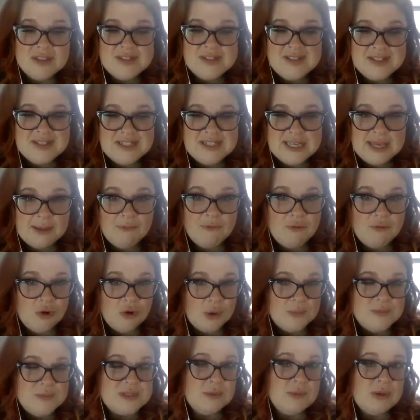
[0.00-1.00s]
the CTM
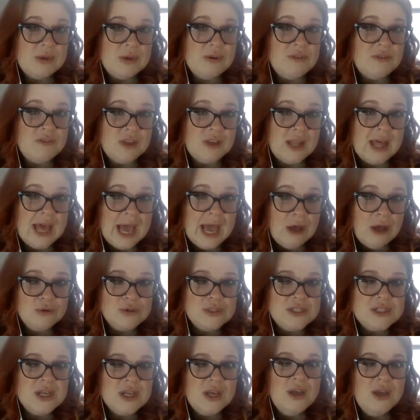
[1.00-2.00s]
forms that we would fill
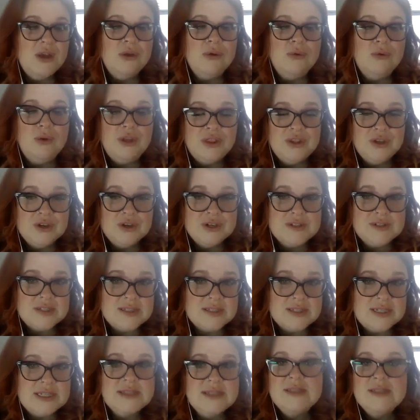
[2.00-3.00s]
out with your
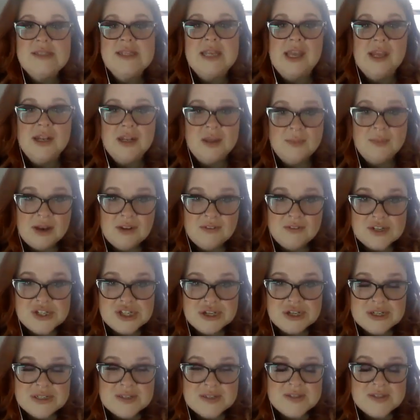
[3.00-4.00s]
assistance and the
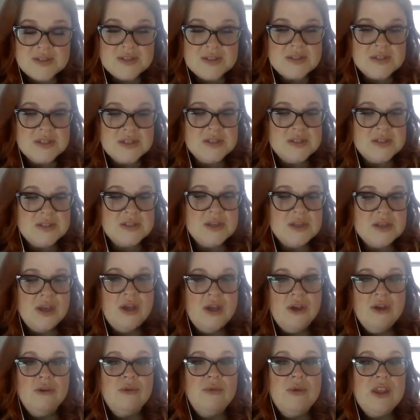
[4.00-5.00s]
beneficiary's assistance.
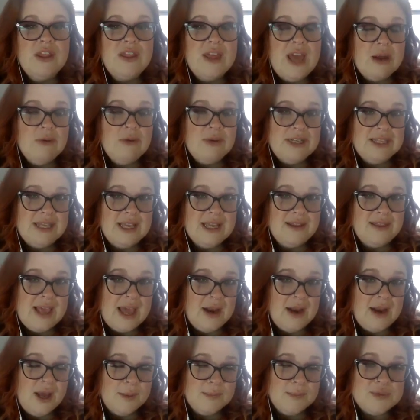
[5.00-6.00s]
We then would get
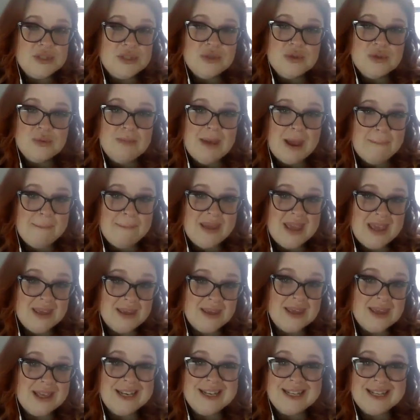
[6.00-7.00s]
that up to MAP
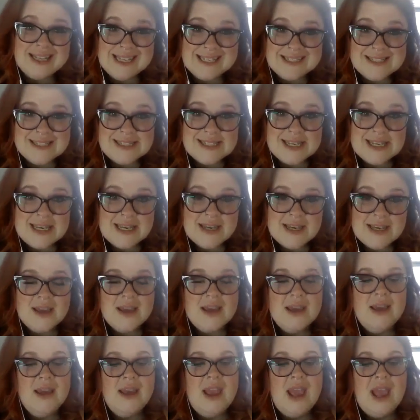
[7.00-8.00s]
Inc. in Lansing,
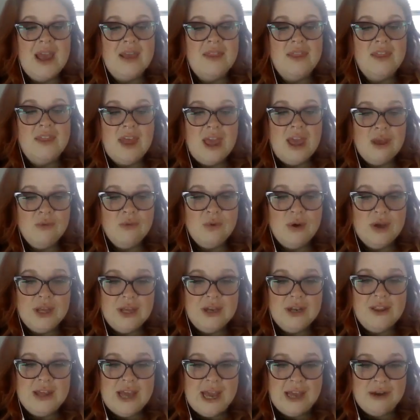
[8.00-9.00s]
and they
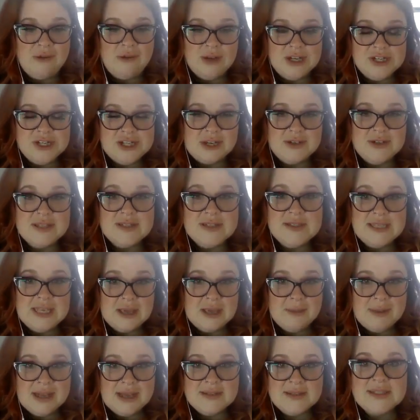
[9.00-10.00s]
would then reach out to
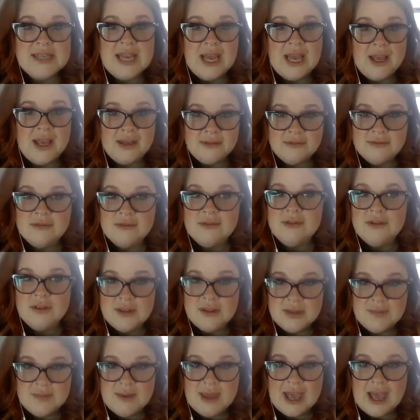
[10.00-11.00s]
CMS on
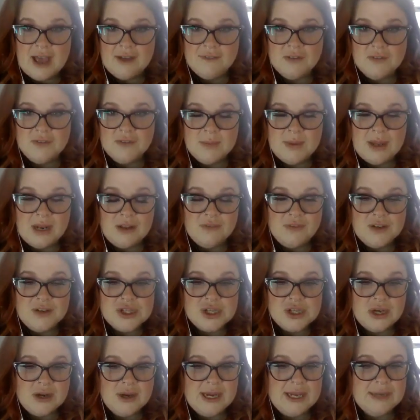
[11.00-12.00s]
the behalf of the
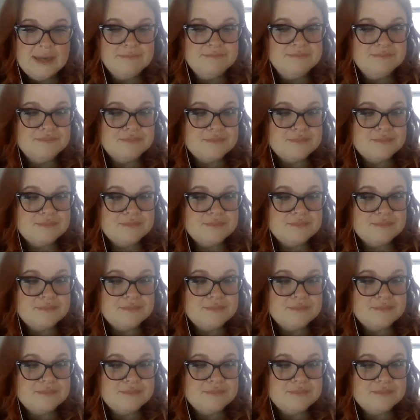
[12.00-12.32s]
beneficiary.